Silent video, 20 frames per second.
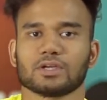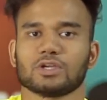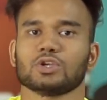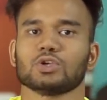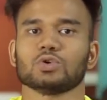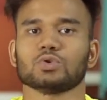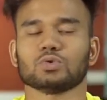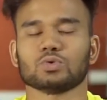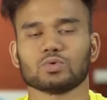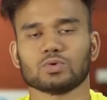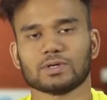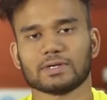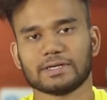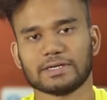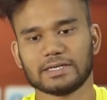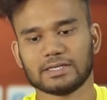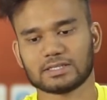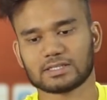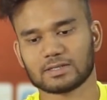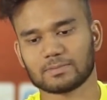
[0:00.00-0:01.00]
You
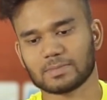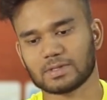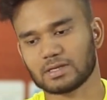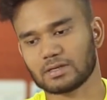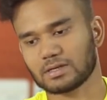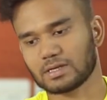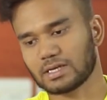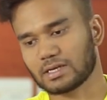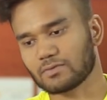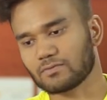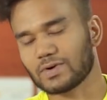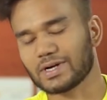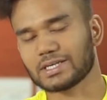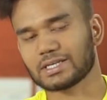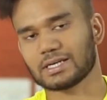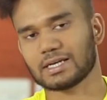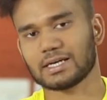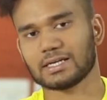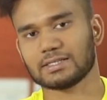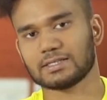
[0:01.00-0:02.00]
did something like
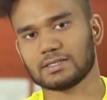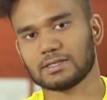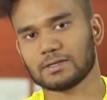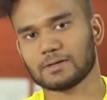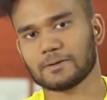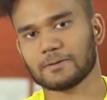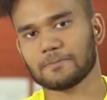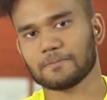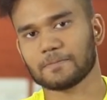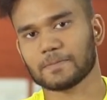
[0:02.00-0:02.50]
vitalizing.